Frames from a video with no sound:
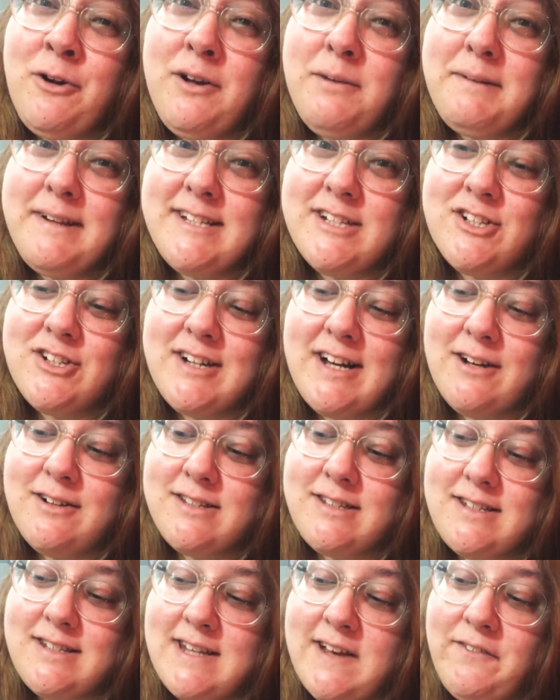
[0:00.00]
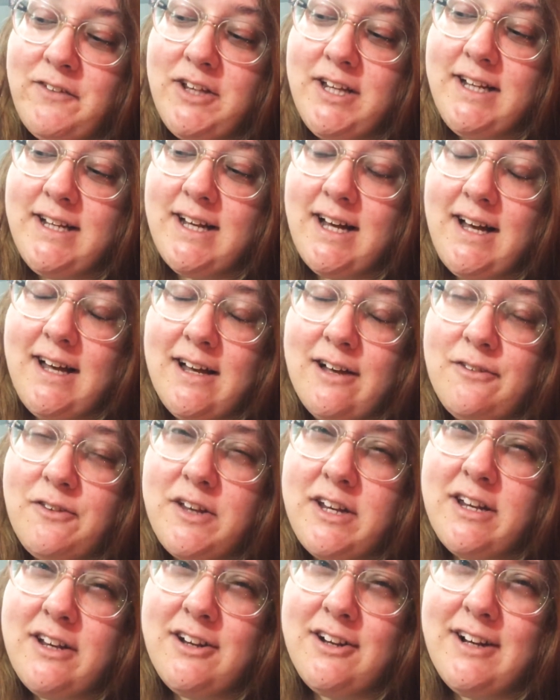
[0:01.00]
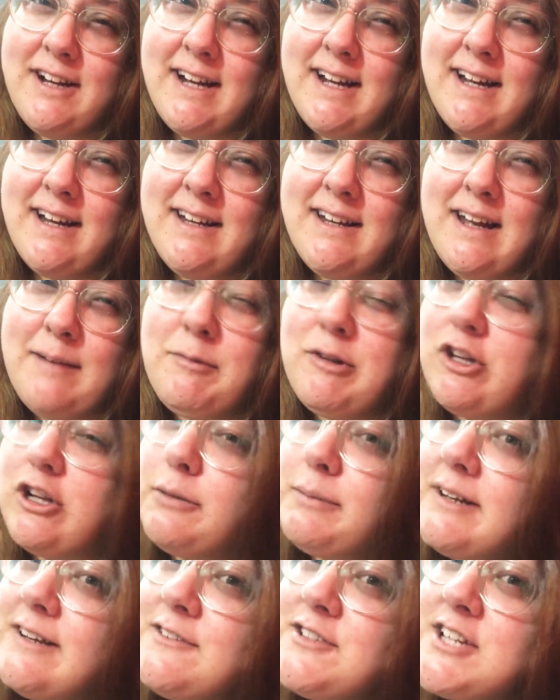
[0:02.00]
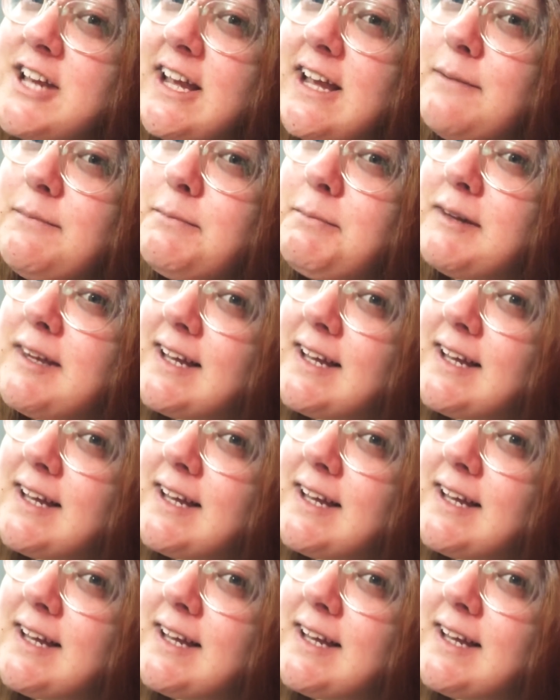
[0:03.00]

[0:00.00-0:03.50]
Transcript: go eat my dinner now. It's definitely not a healthy dinner, and I'm a little bit ashamed.